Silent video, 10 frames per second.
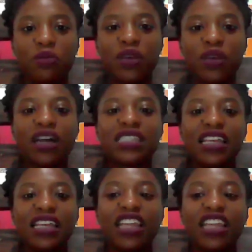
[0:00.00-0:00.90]
because
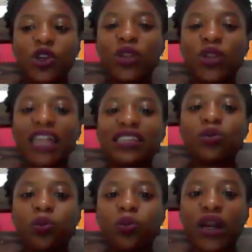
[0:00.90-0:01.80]
they know that
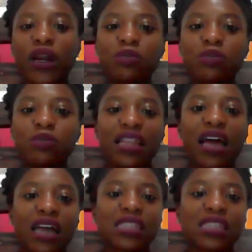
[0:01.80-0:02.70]
what is being
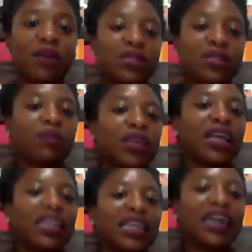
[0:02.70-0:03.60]
asked of them is something
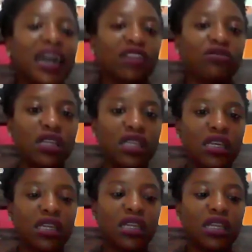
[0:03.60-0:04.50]
that they can't
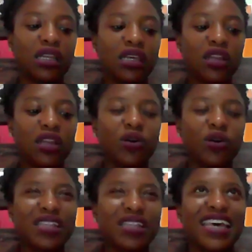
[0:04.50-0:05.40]
really,
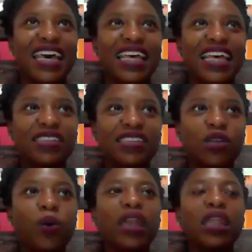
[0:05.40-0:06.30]
the
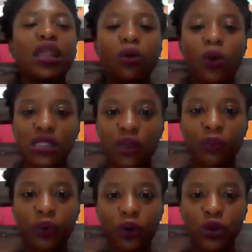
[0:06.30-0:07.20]
way that they want it
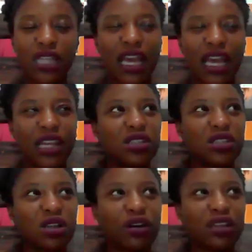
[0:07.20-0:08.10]
approached. I know it
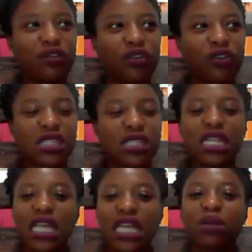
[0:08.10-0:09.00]
sounds very difficult to
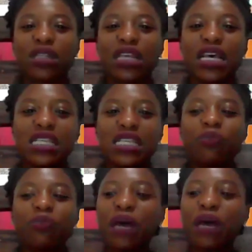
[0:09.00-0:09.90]
understand, but
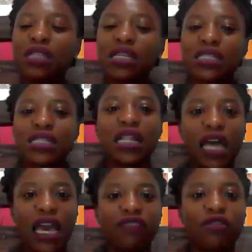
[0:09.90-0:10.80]
sometimes it doesn't
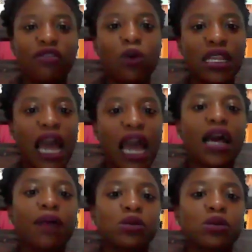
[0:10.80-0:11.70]
align from what the high
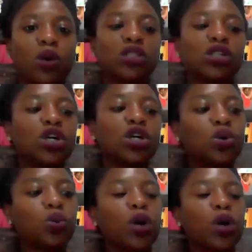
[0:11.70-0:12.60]
ups want to
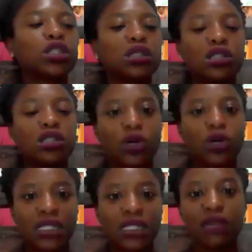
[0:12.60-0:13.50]
what
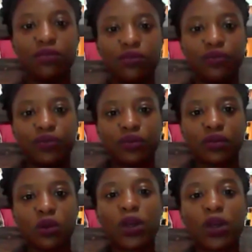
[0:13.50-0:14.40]
the team,
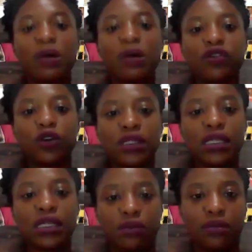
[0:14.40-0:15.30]
what's best for your
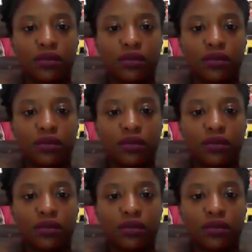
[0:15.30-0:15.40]
team.